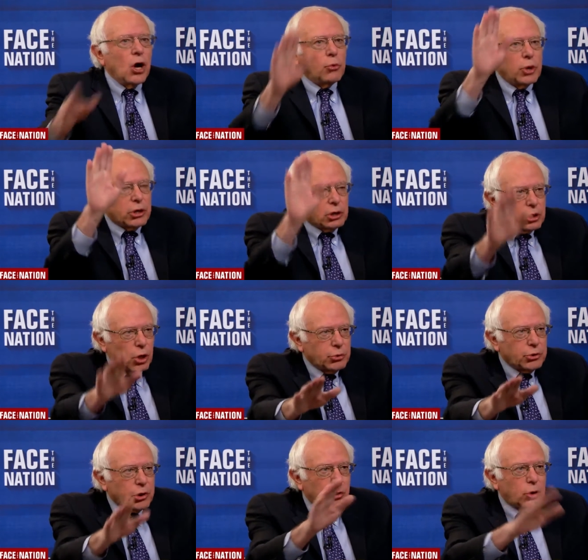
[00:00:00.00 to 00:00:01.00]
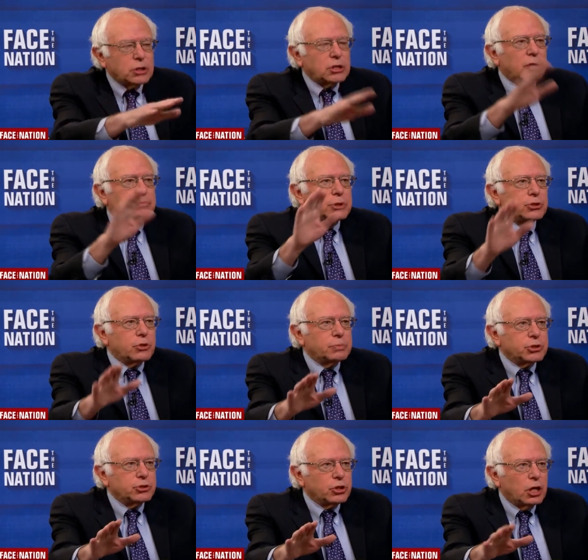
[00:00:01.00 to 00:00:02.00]
We're going to lower the cost of
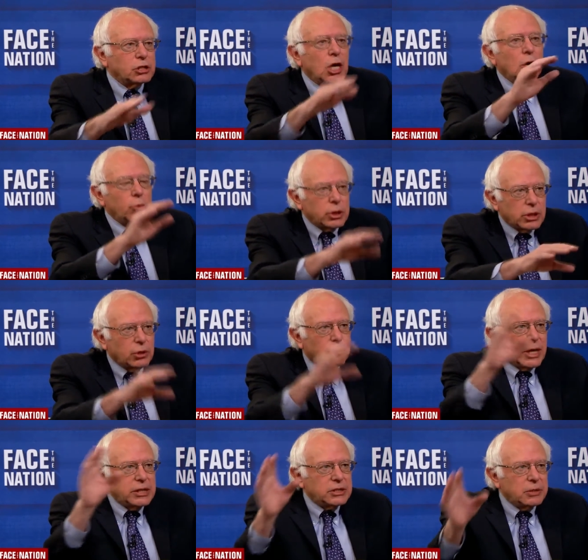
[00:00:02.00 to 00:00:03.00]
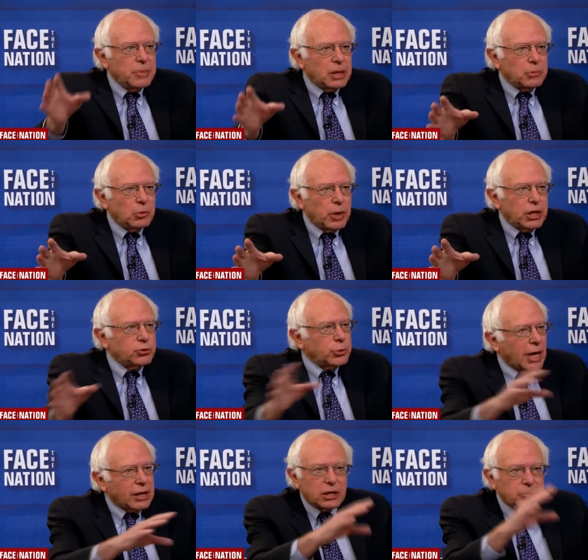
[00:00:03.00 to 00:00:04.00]
prescription drugs. We're going to raise the minimum wage. We're
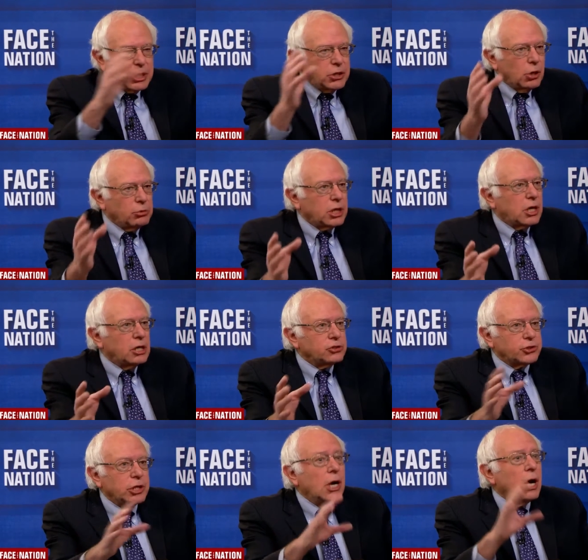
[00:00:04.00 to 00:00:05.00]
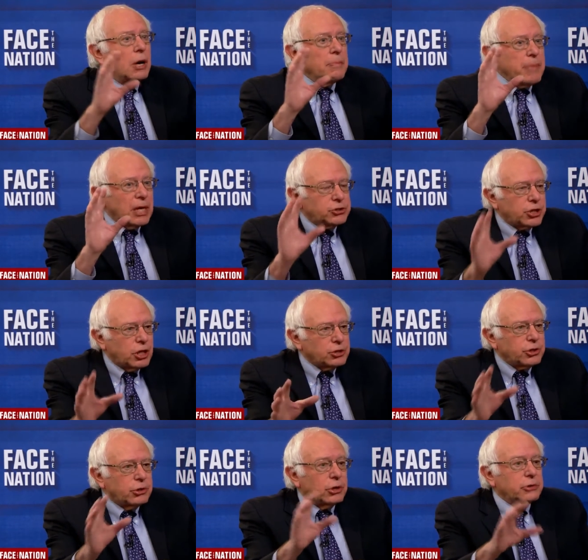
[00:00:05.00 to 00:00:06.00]
not going to be the only country, major
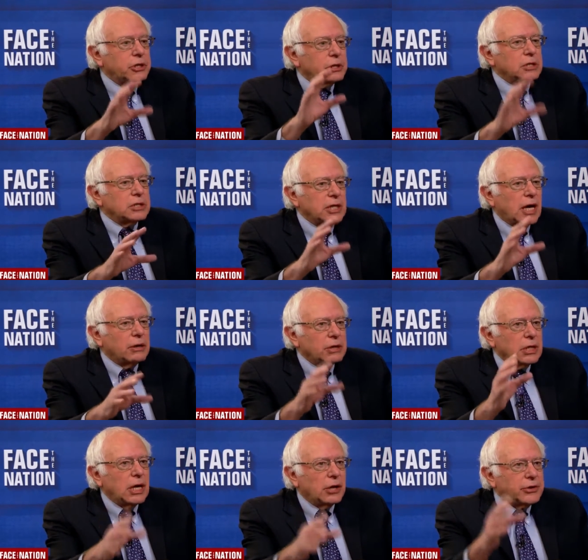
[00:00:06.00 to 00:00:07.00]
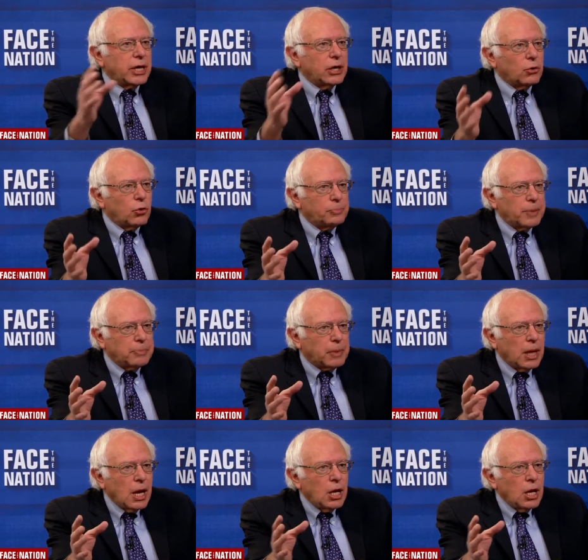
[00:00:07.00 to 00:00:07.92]
country on earth that doesn't guarantee health care to all people.